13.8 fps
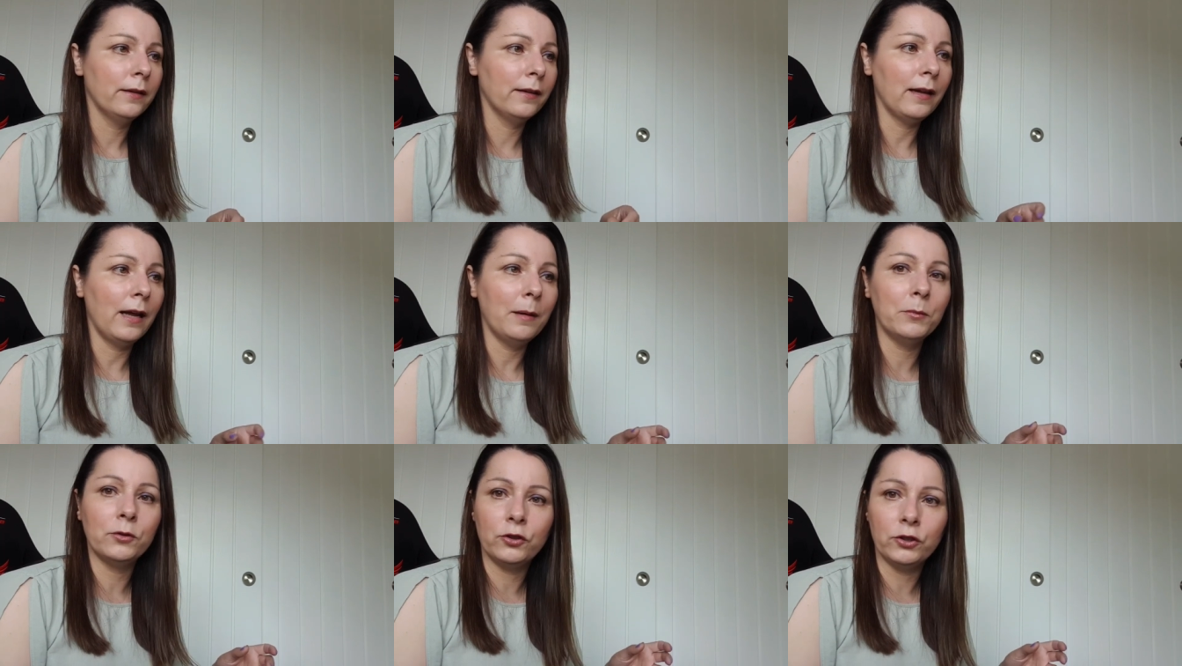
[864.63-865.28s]
Said,
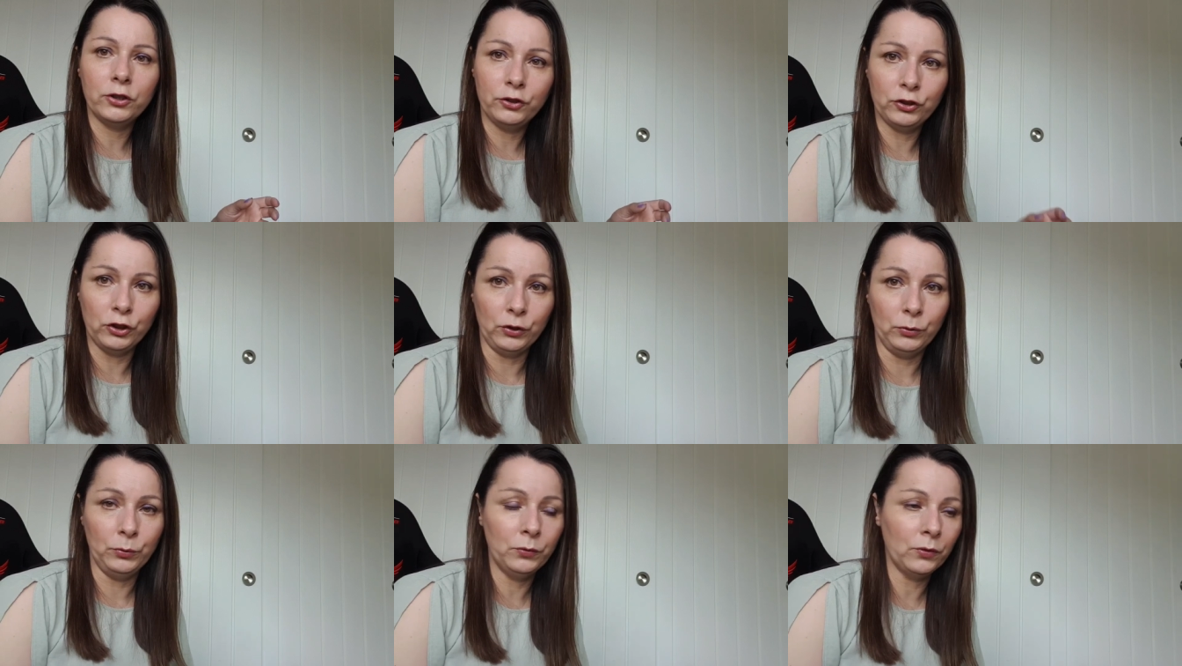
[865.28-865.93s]
how much are your
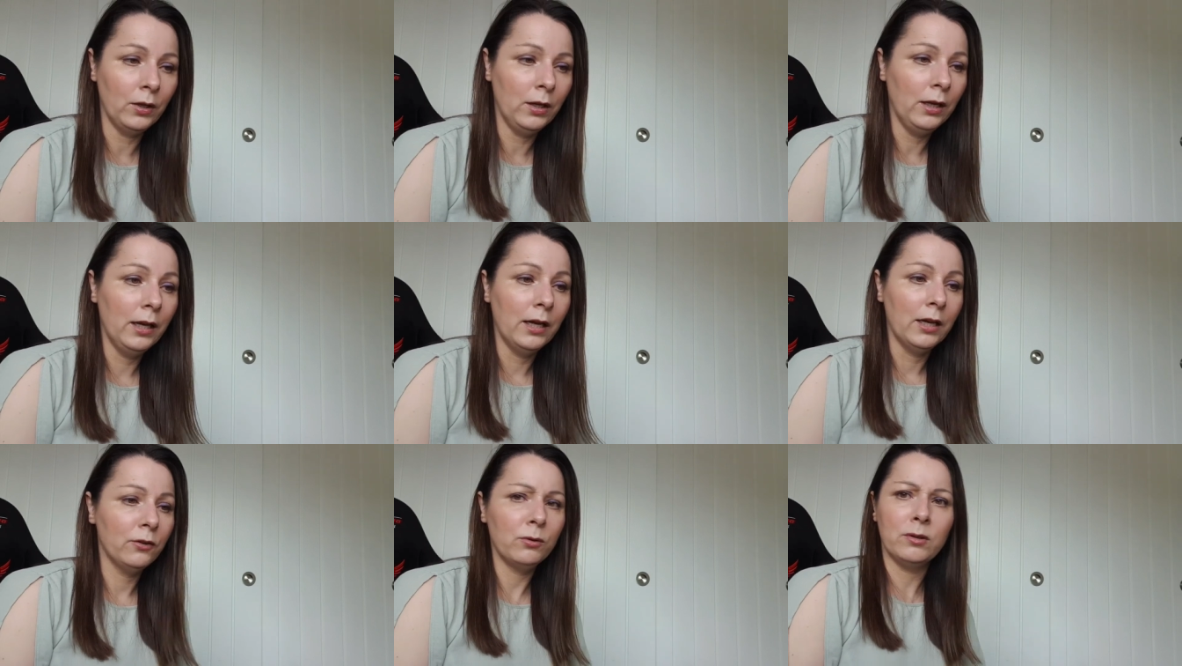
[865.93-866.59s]
shoes?
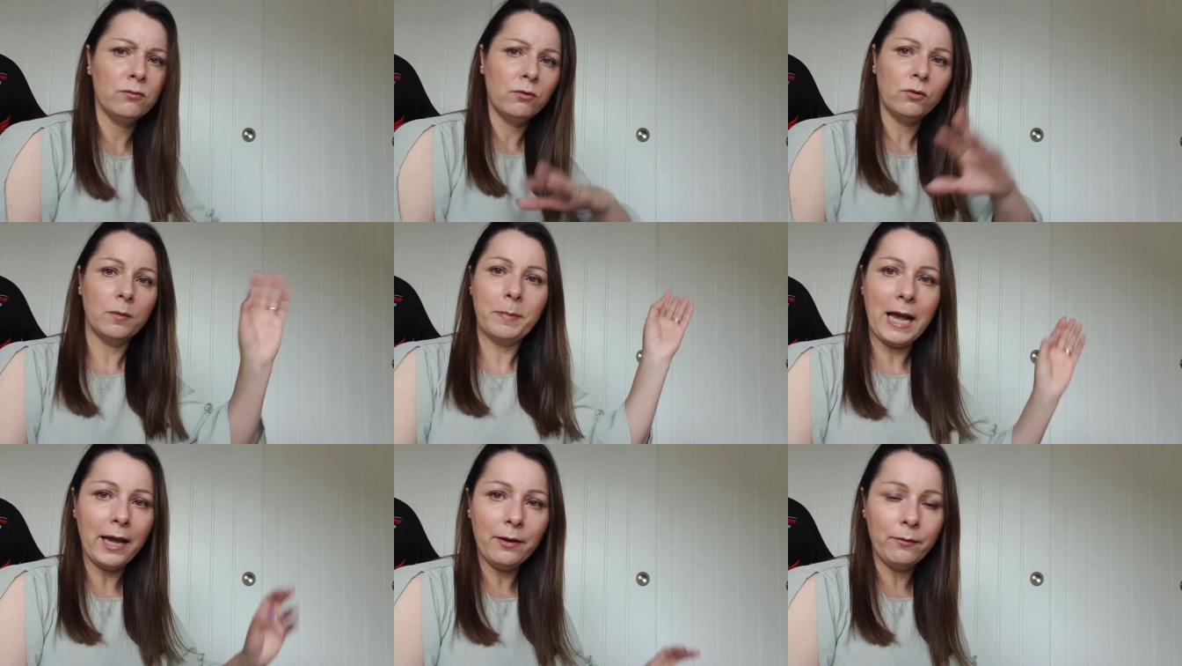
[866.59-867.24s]
She went, they're all a
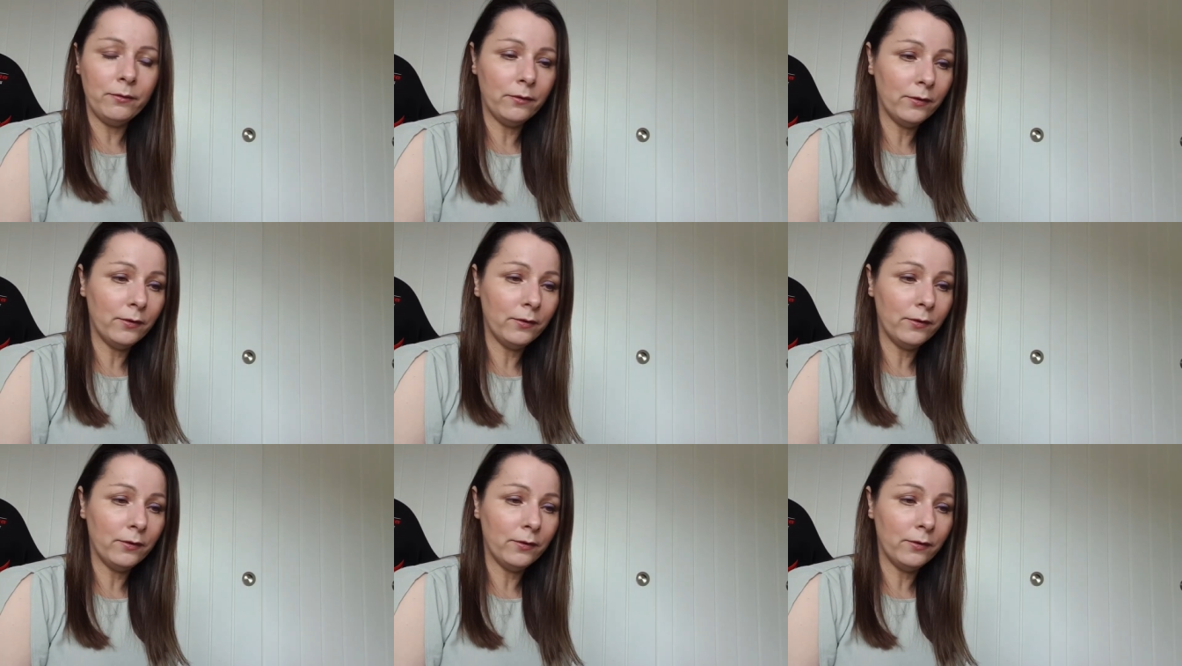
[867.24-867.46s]
pound.